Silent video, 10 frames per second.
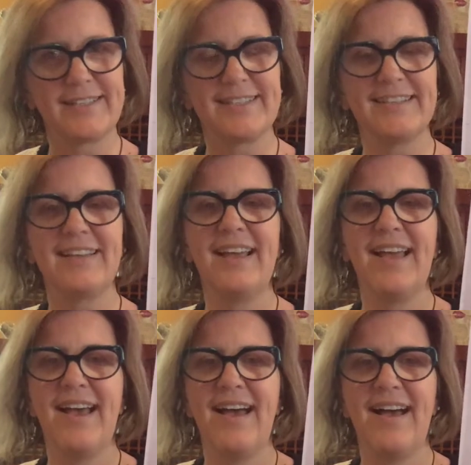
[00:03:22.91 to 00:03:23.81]
to
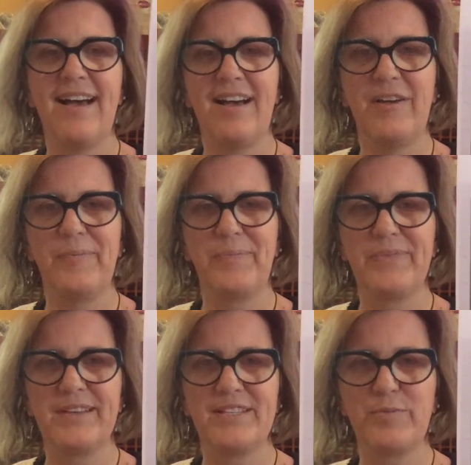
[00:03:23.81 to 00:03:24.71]

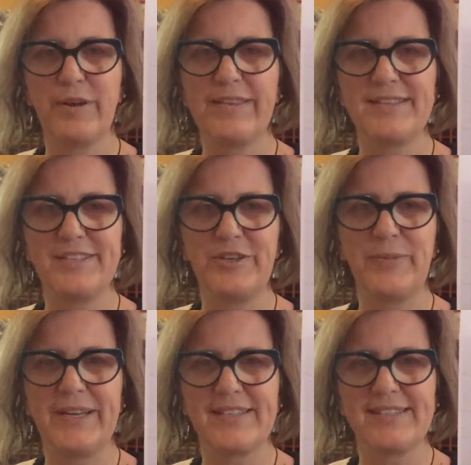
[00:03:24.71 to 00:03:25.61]
bring this to you
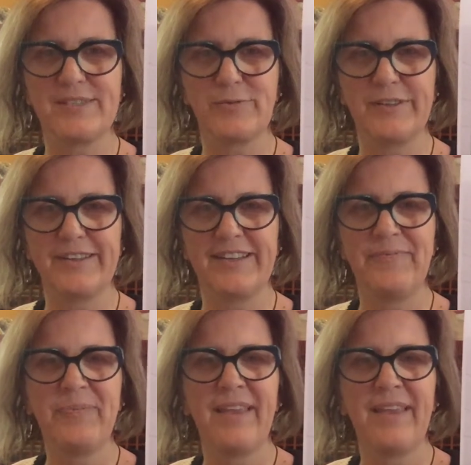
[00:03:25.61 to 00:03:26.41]
because this really